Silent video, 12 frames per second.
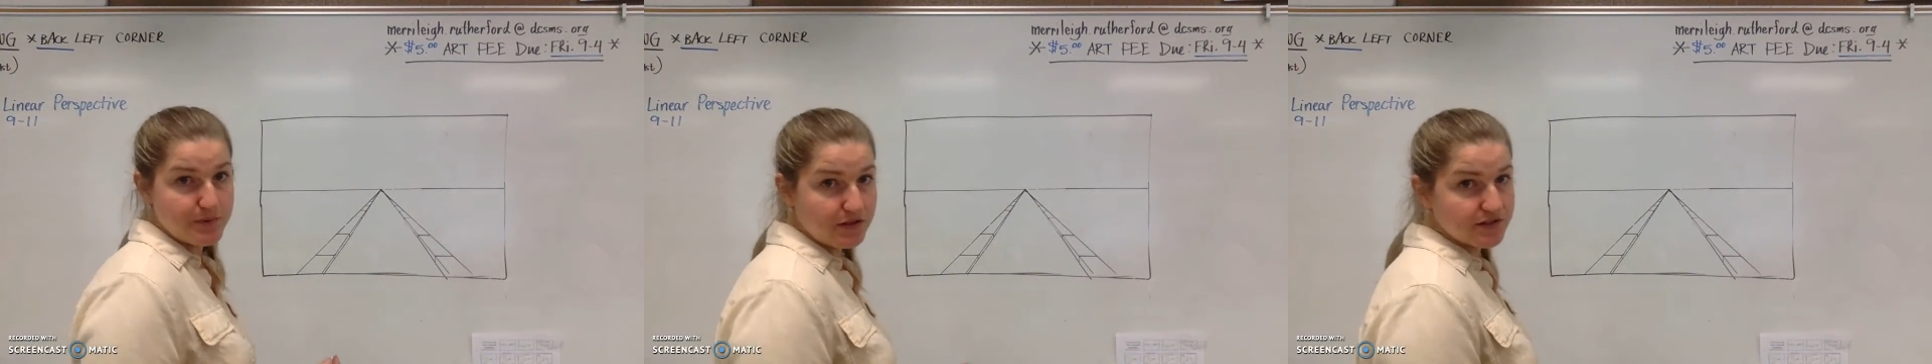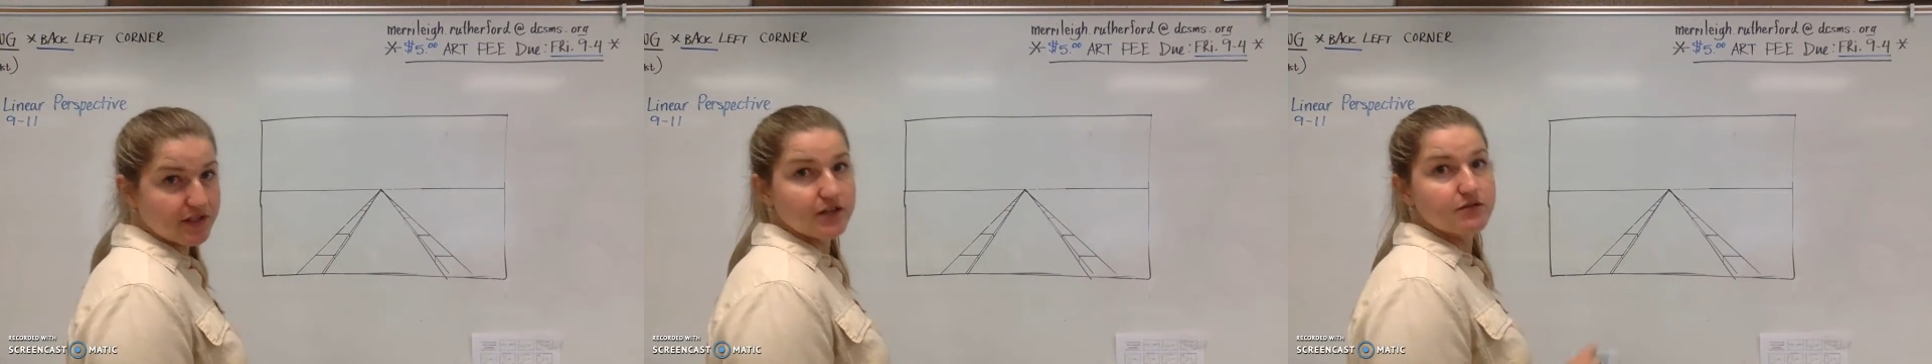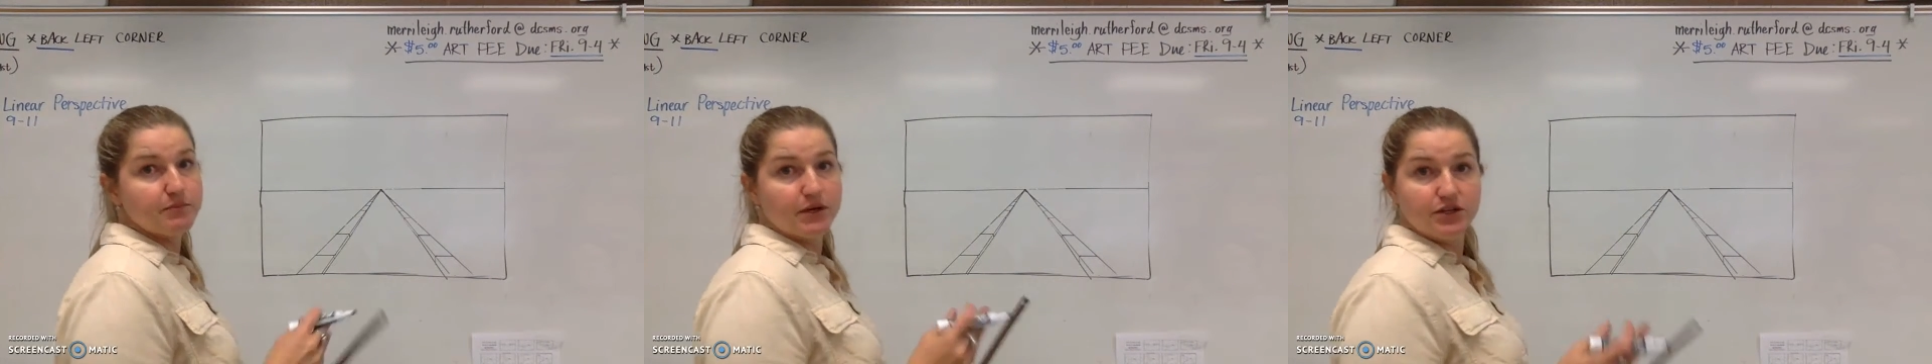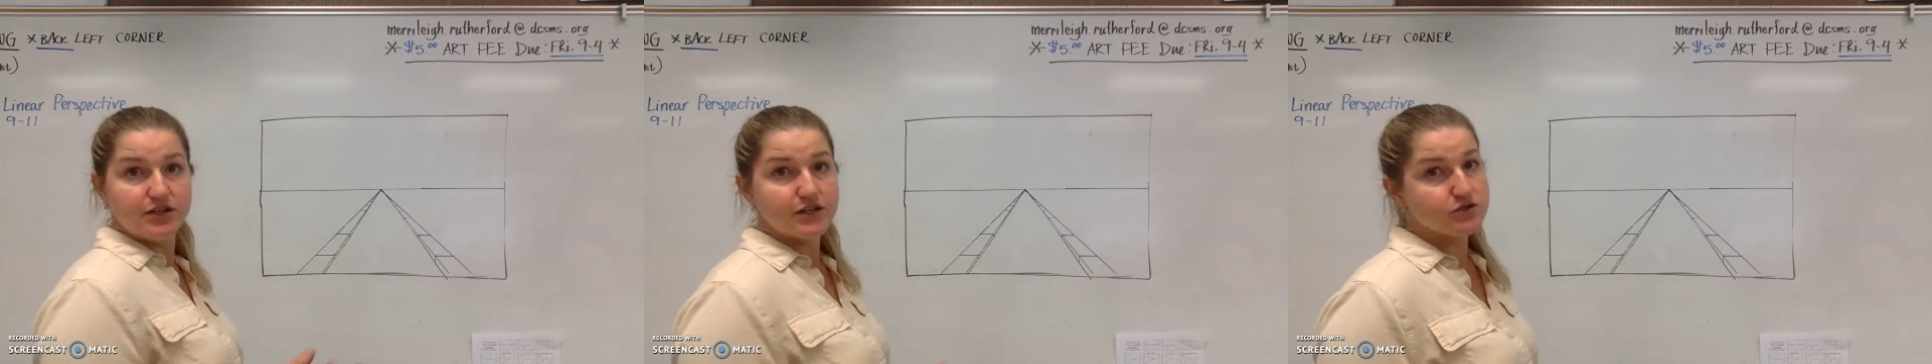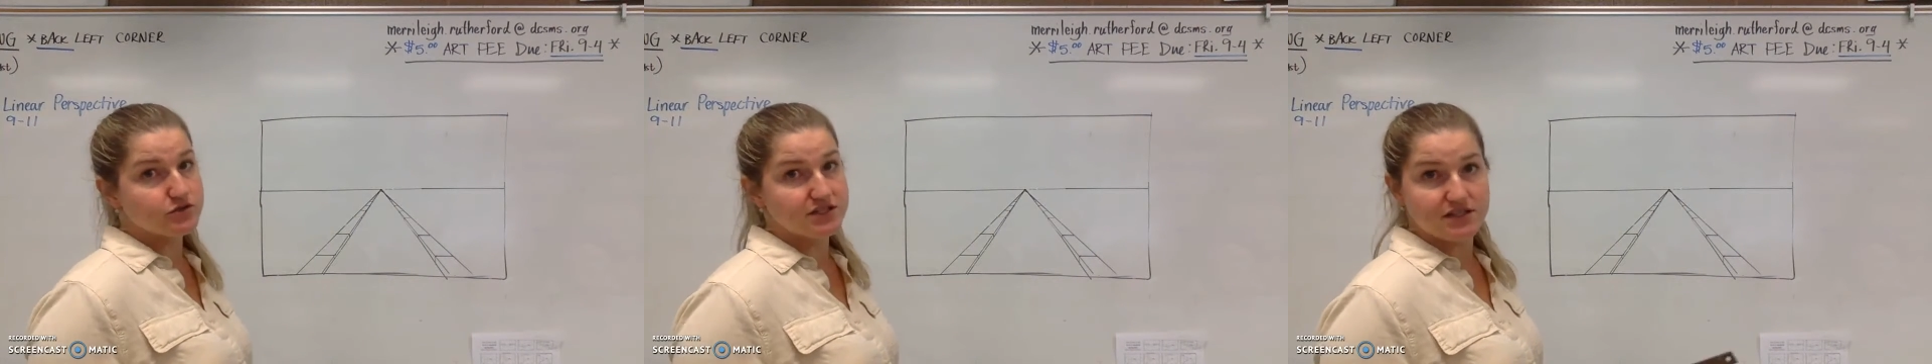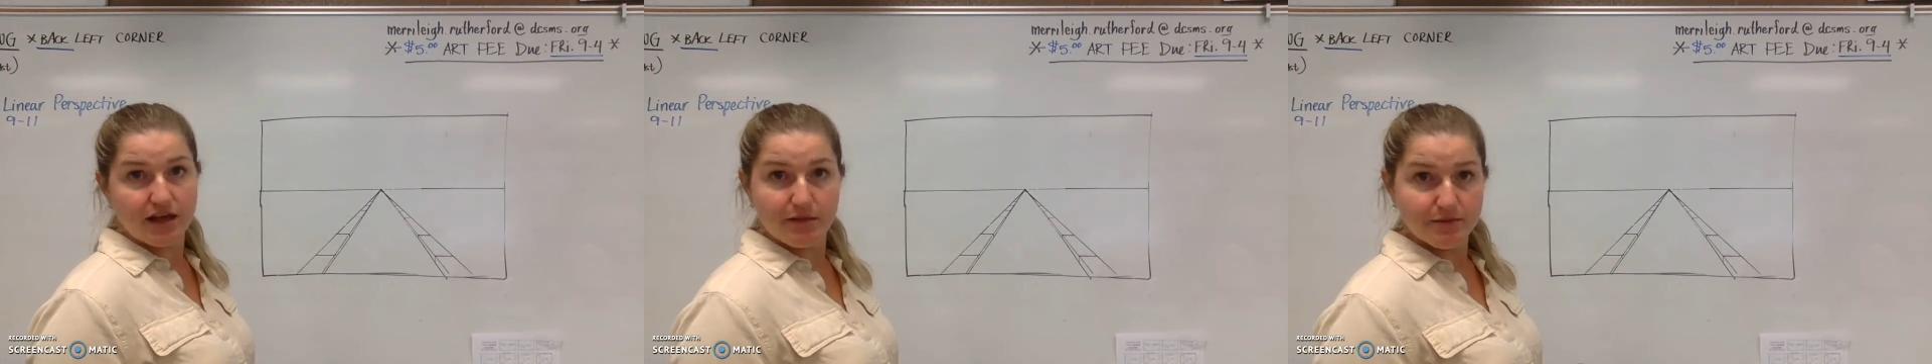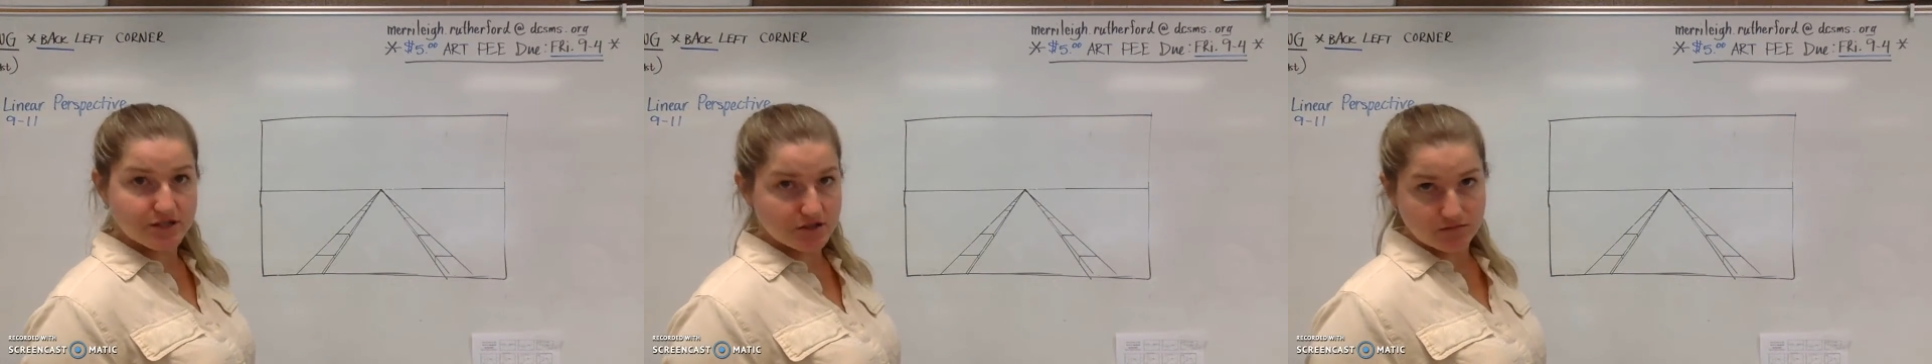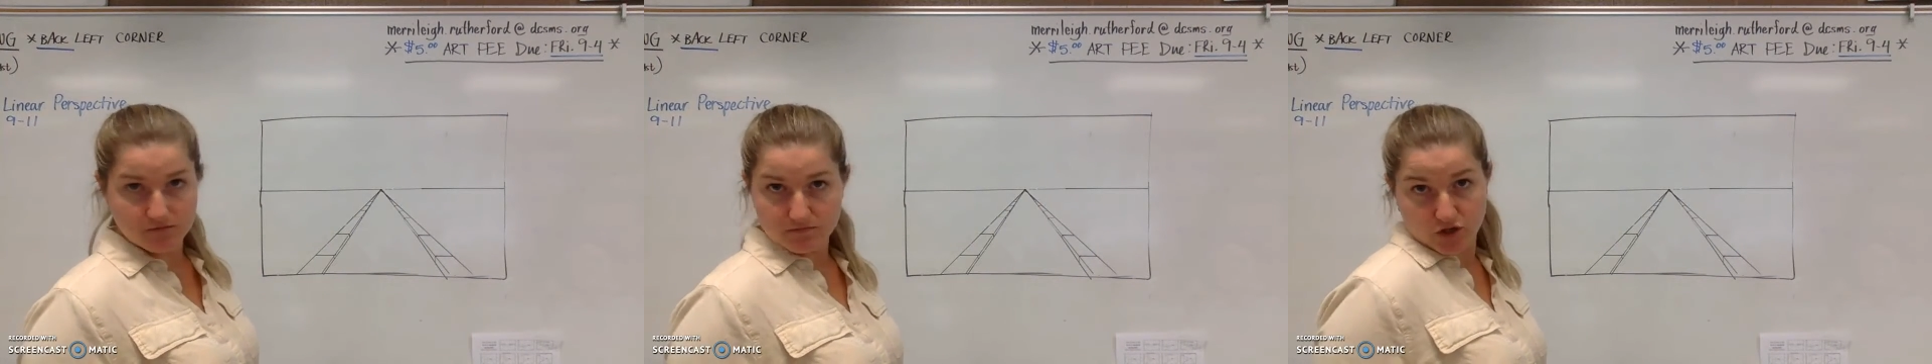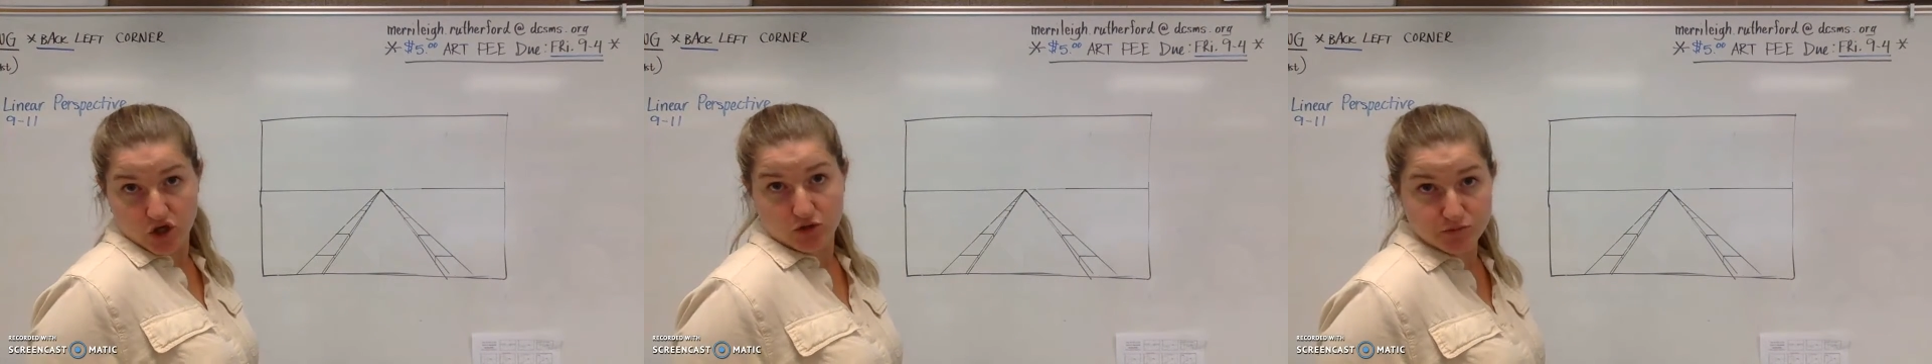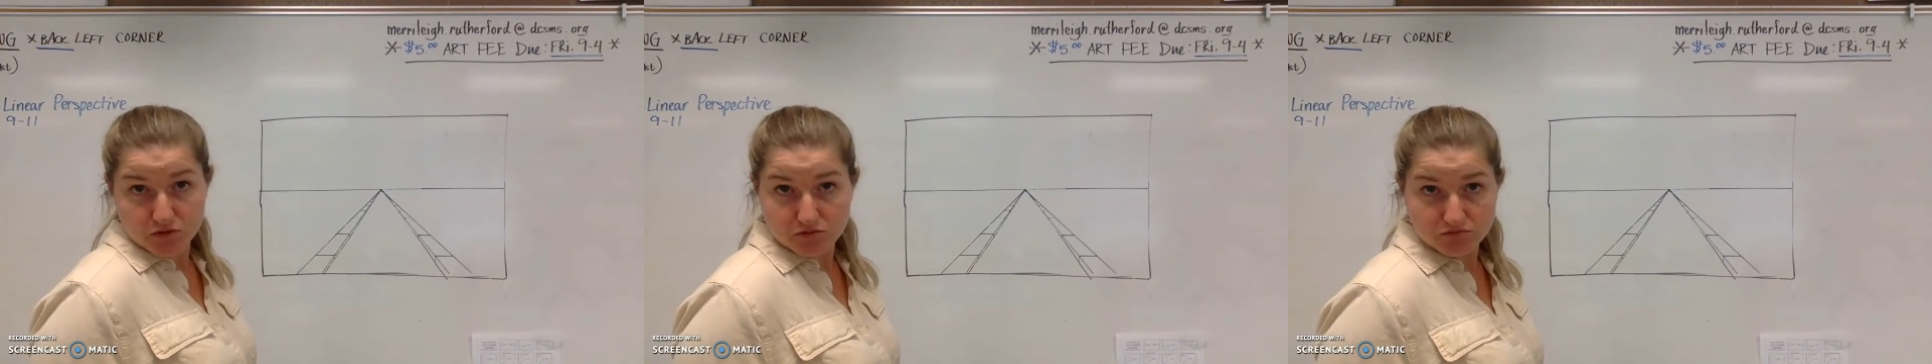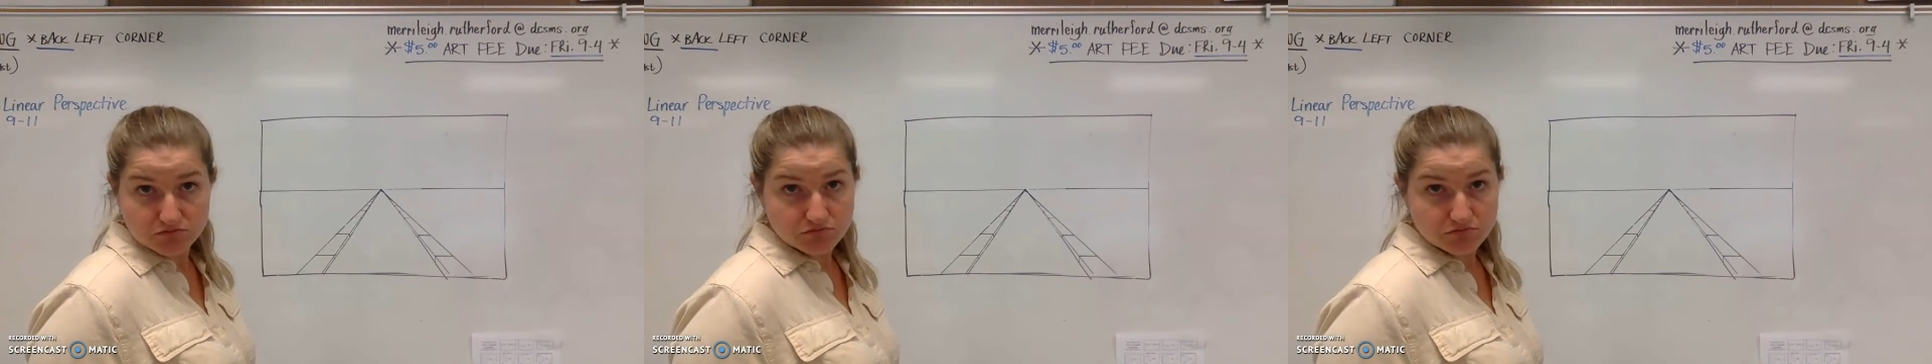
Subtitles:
building. Buildings are the same as cubes.